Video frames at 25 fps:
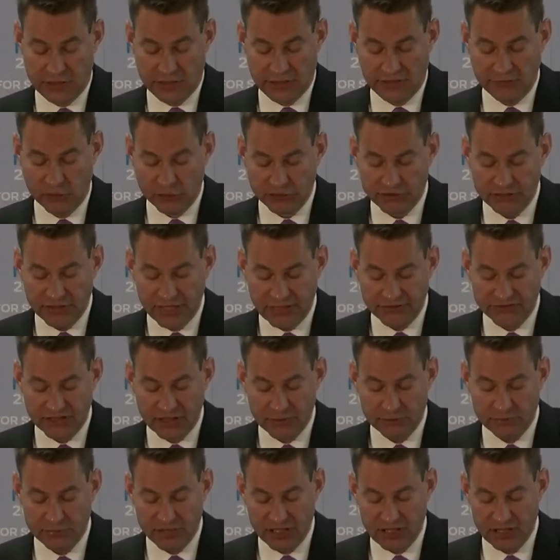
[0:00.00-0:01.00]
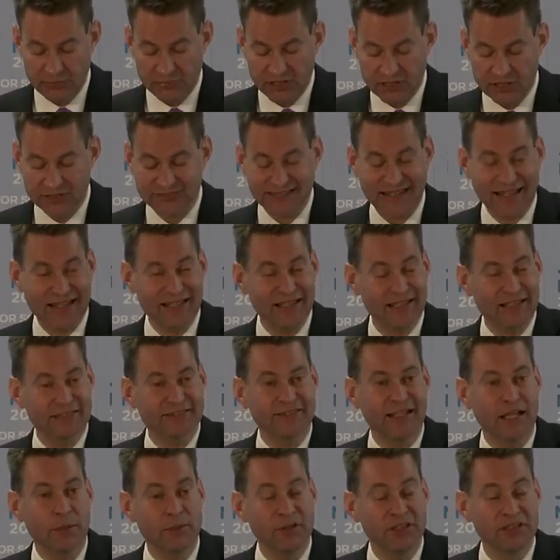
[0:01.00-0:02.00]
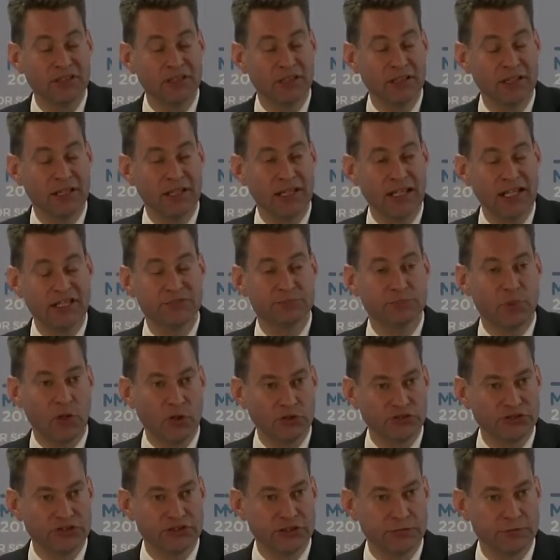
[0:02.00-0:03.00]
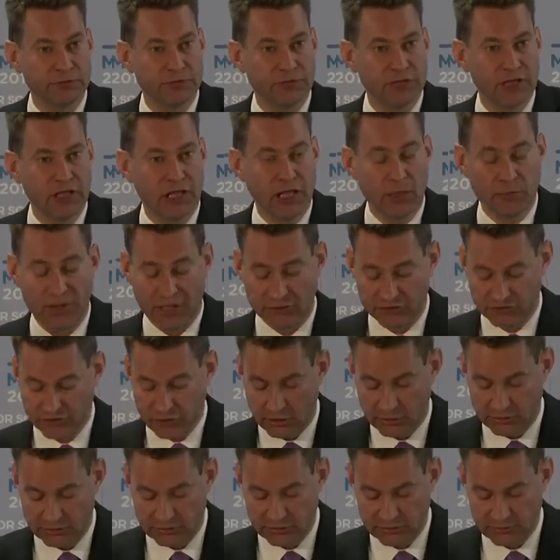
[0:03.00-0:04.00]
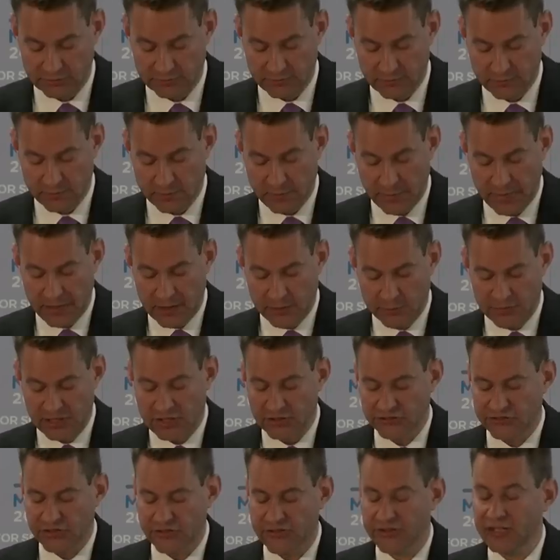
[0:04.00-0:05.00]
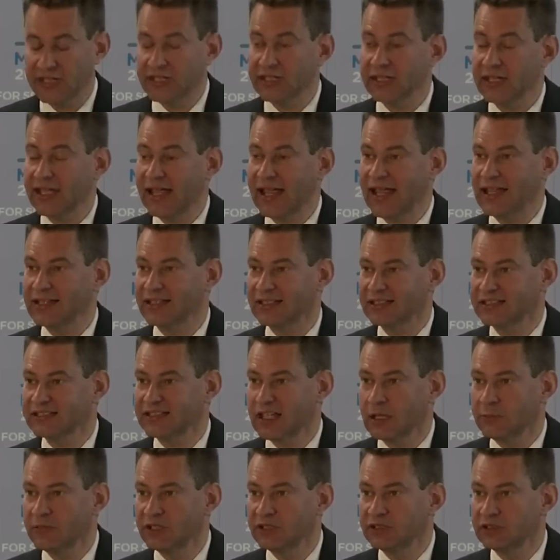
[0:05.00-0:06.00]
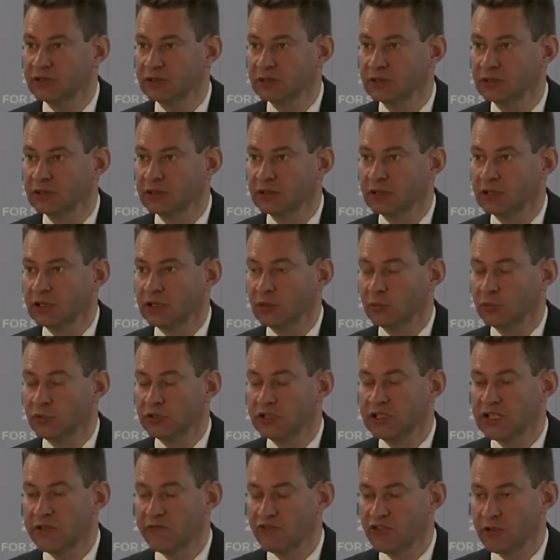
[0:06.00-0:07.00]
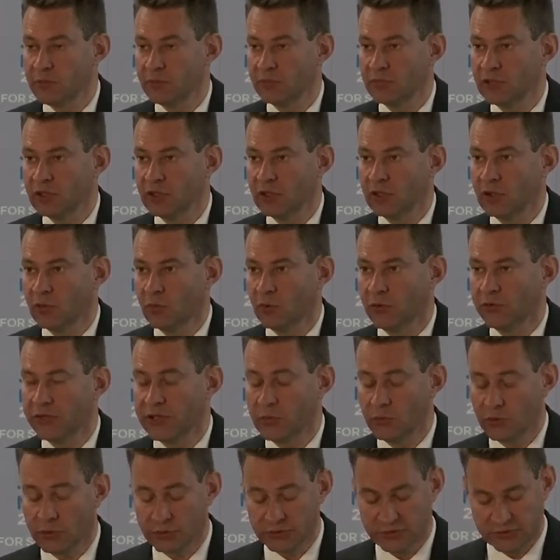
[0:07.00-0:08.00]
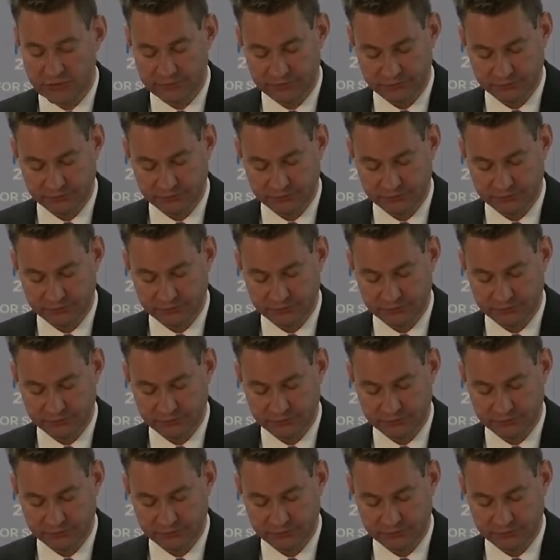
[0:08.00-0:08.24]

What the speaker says: They voted SNP because Alex Salmond is positive about Scotland, because they think Alex Salmond would give them what they want.